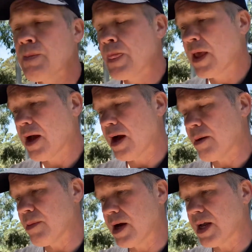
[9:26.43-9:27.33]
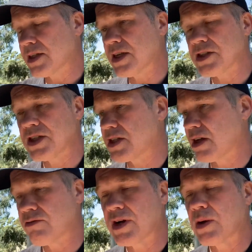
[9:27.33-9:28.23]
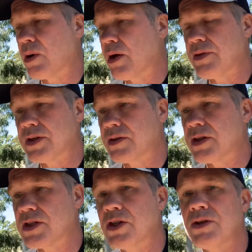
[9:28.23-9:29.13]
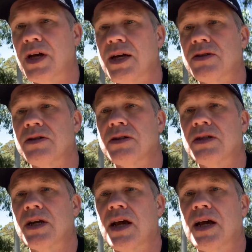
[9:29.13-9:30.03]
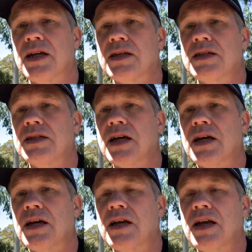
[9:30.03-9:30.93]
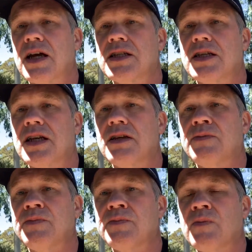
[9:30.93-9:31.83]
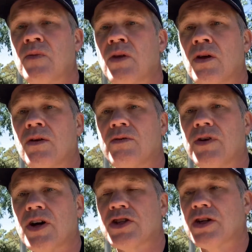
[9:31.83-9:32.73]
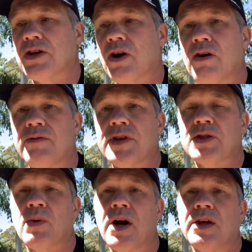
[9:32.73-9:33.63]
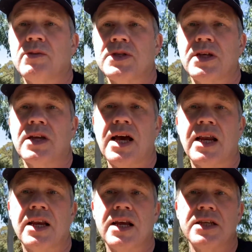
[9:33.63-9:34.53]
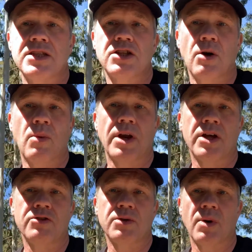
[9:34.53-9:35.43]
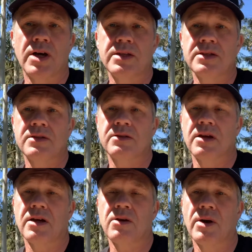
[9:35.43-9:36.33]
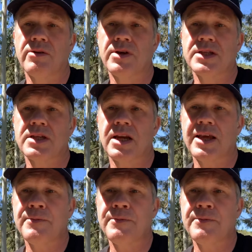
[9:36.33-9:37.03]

And as such, it's done really well. The 2019 version of this wine was in Halliday's top 100 wines quite recently.